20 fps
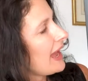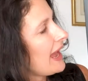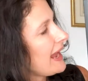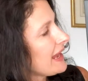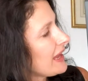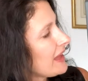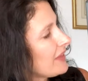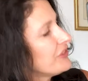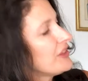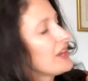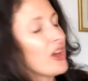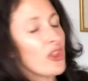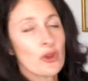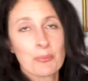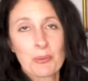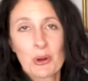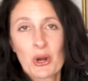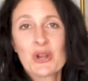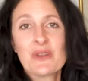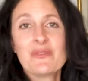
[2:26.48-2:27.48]
And the other
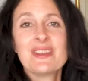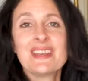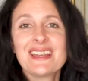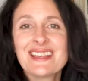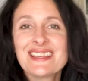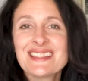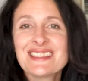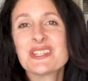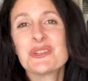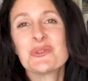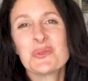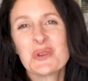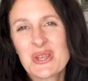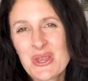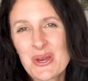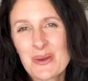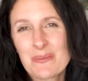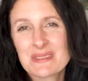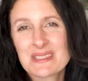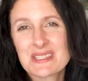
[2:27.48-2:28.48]
part of it is the
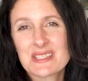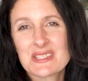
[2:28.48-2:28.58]
rhythms,